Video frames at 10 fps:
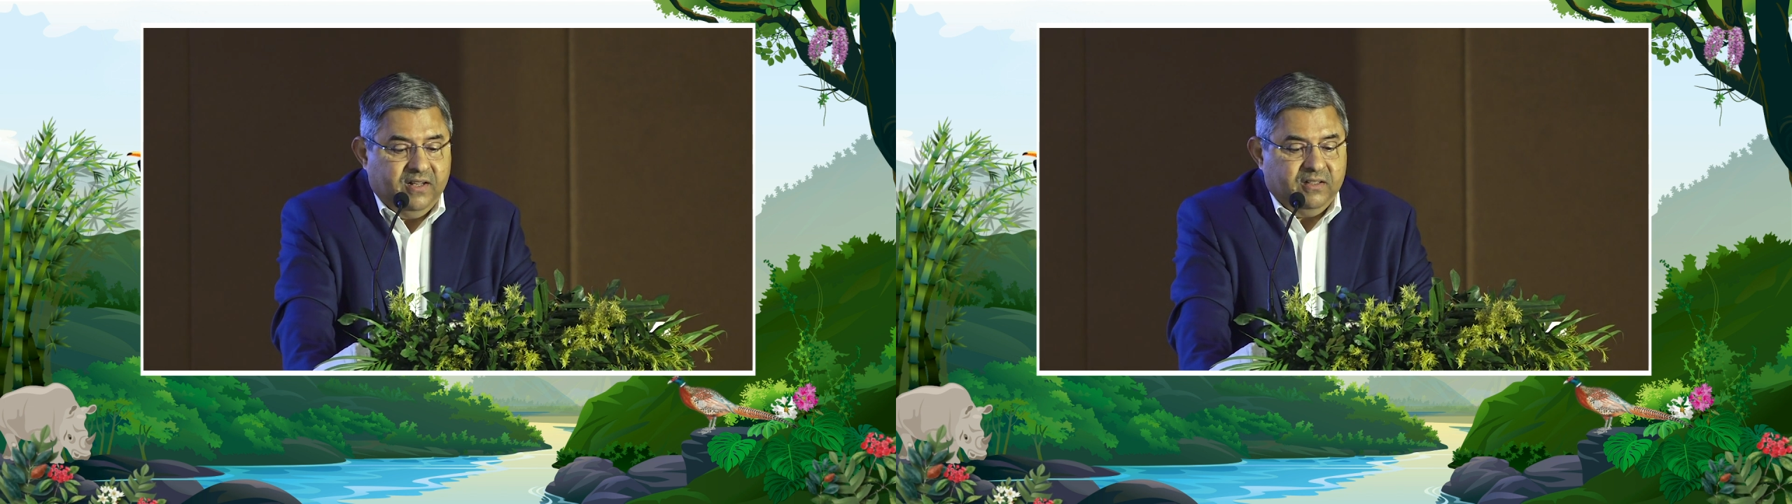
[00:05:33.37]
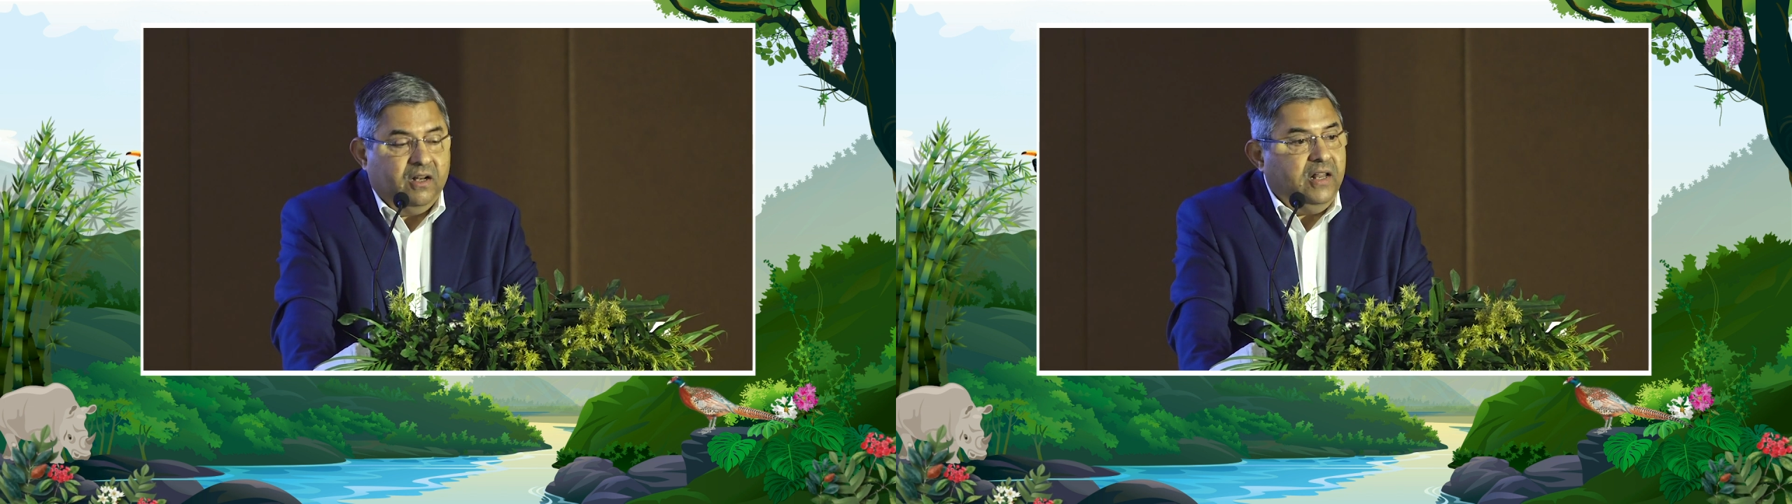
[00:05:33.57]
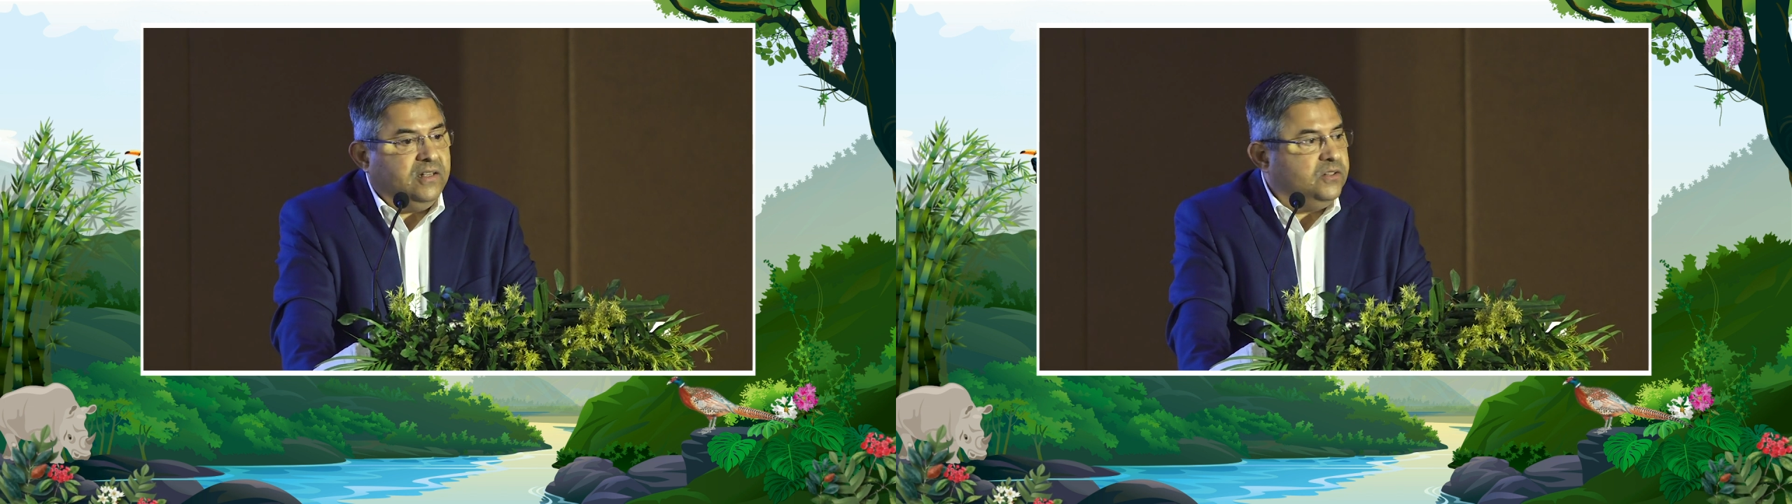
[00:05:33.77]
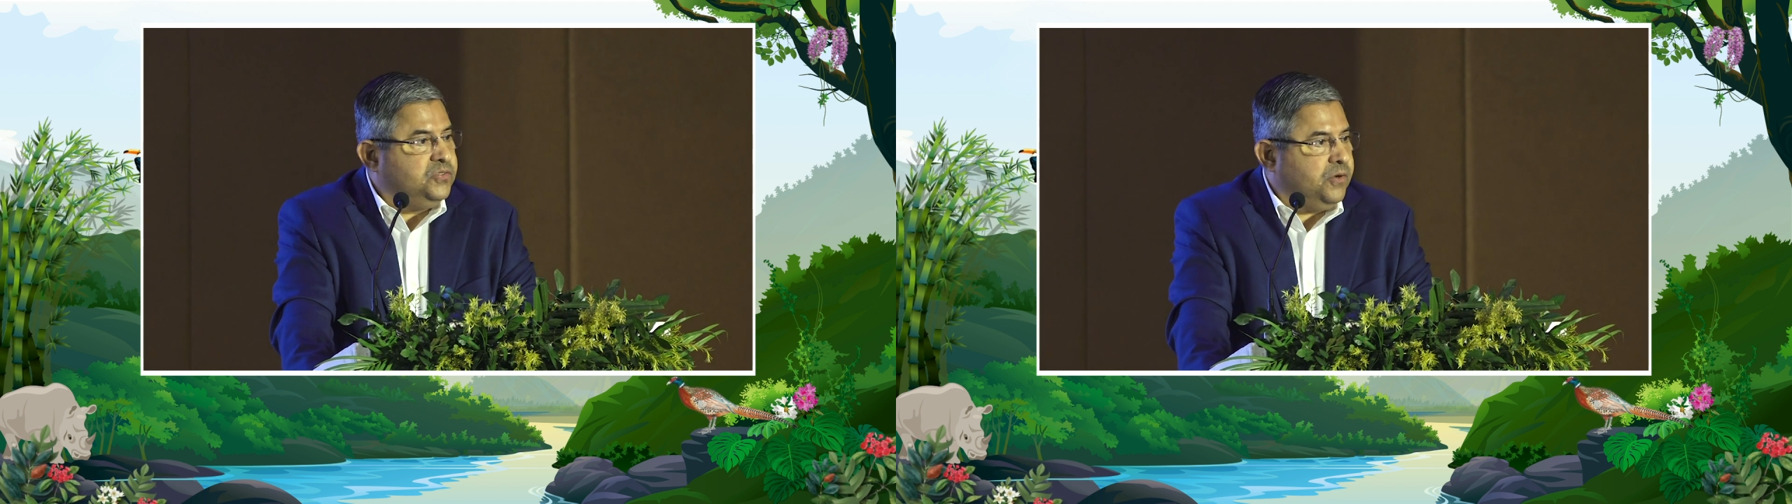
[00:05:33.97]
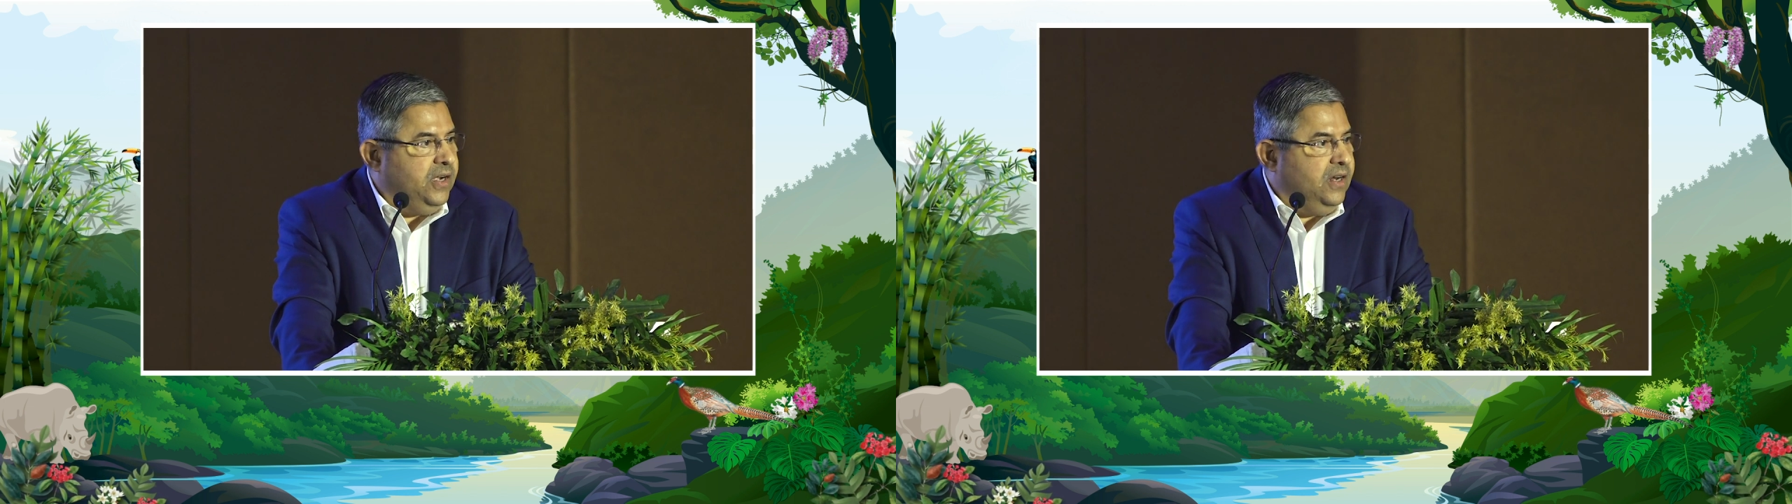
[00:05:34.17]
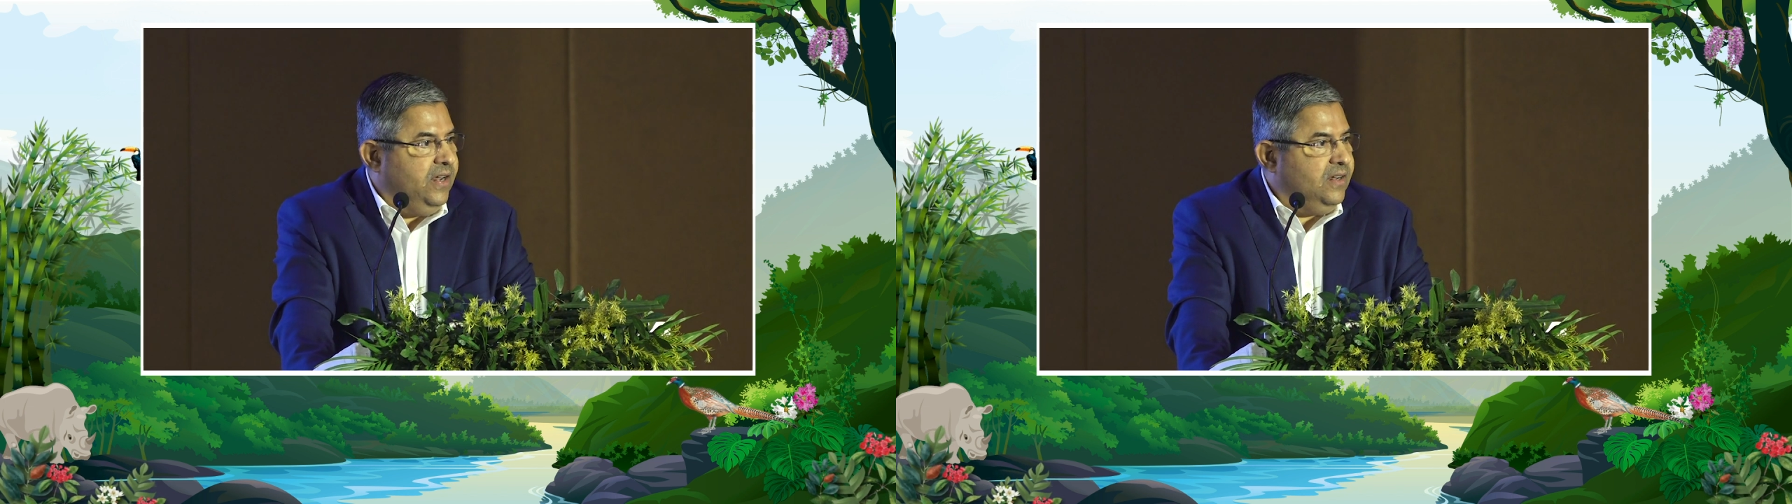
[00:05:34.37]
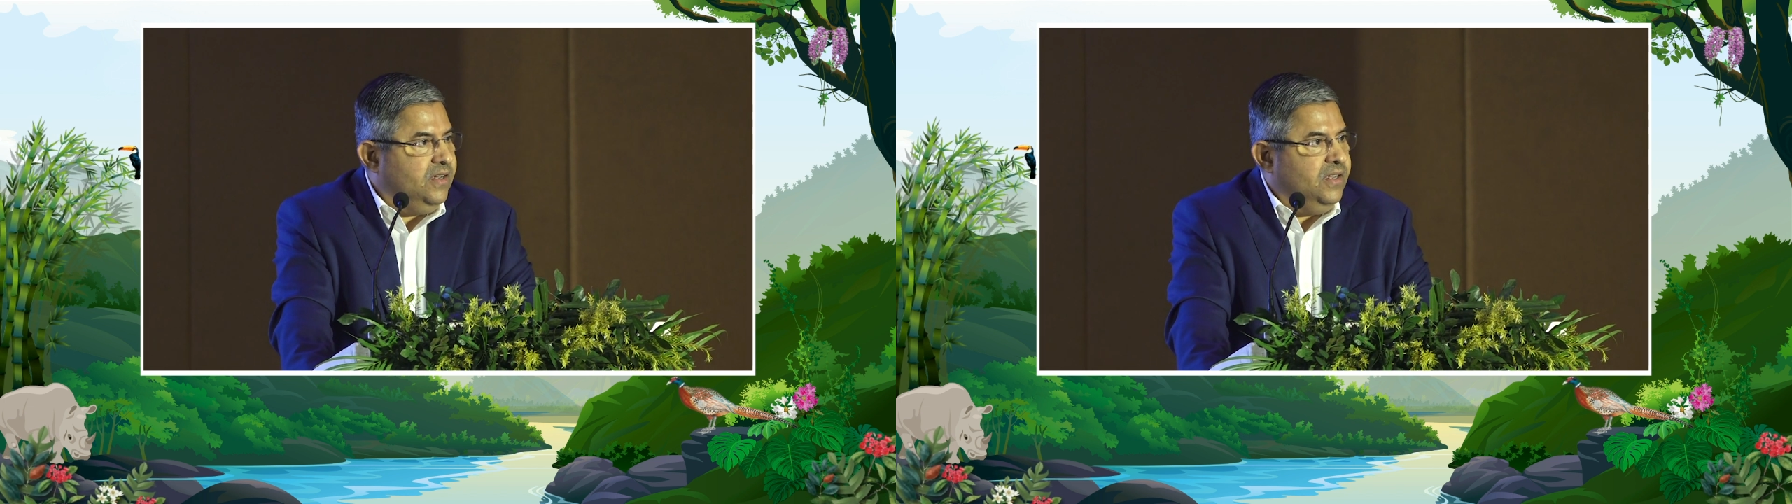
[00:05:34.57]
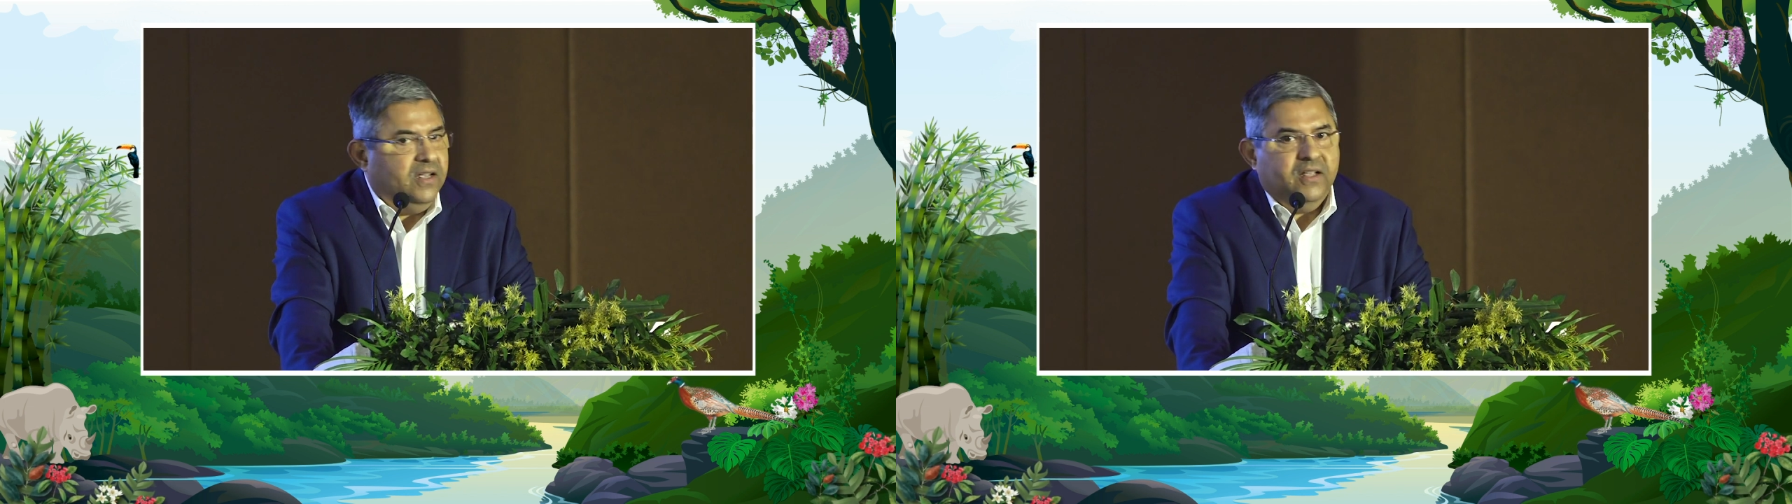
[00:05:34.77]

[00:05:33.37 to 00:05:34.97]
the latest reading